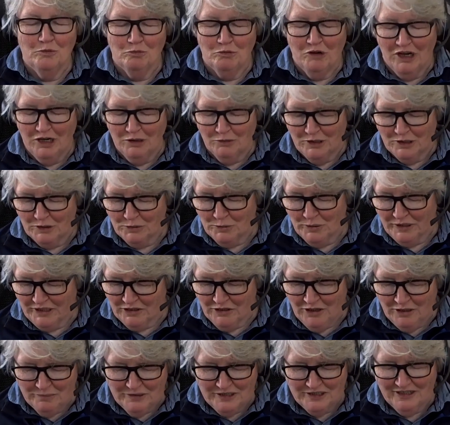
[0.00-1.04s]
Well, one quick
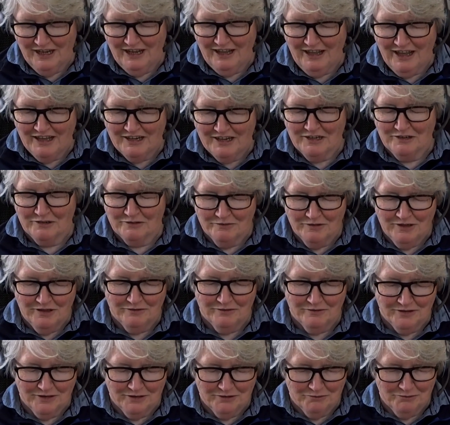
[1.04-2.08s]
comment. I had
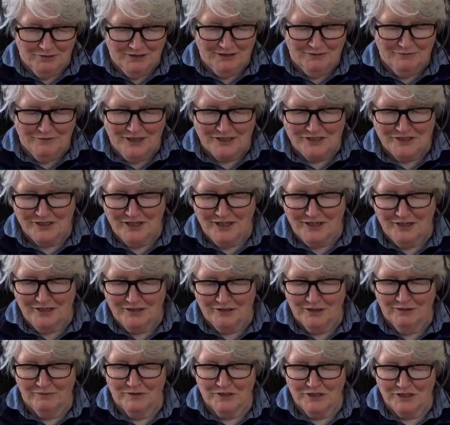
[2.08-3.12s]
a really fascinating
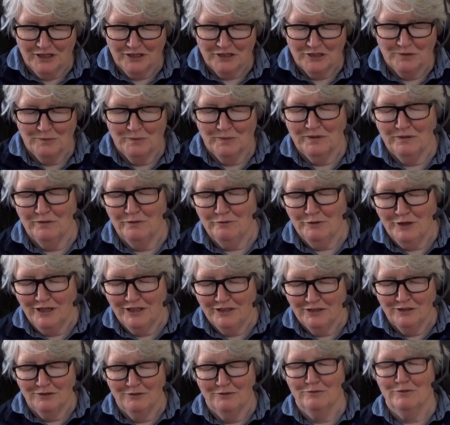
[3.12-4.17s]
conversation with a
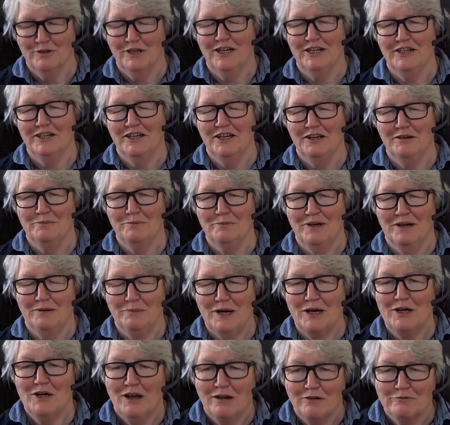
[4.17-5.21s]
friend on Friday
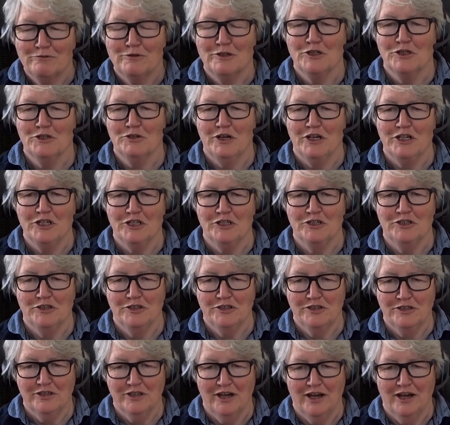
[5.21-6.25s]
about our frustrations